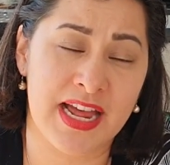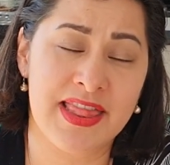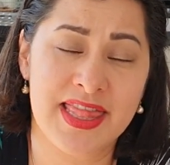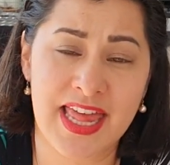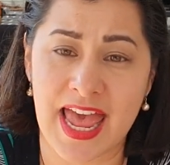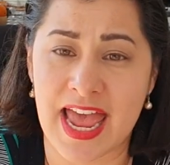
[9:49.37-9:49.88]

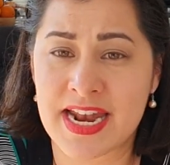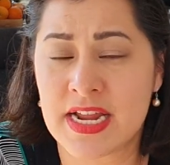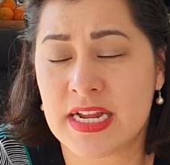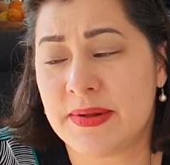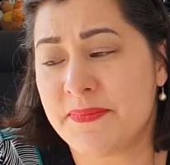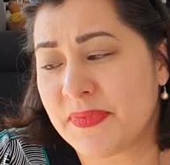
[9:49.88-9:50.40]
And then,
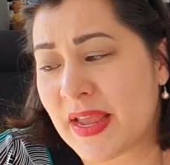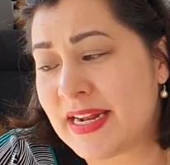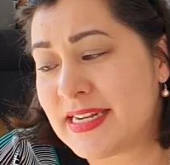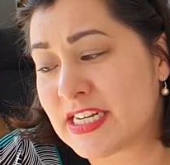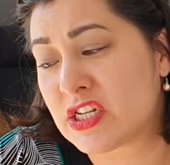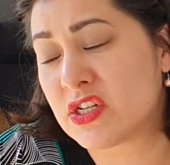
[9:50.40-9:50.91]
in
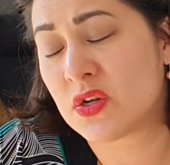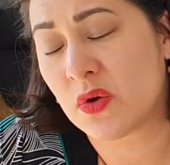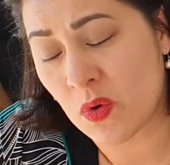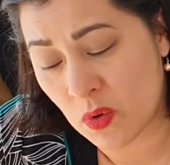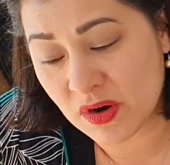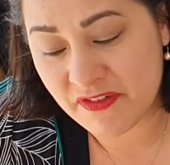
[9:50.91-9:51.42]
addition to
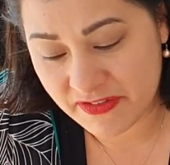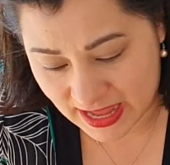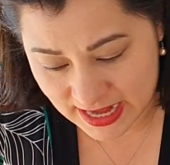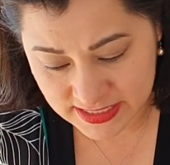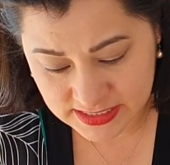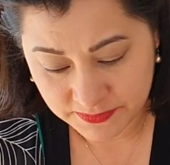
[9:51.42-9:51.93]
all of
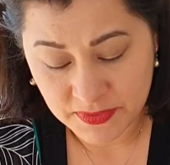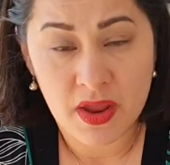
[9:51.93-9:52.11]
that,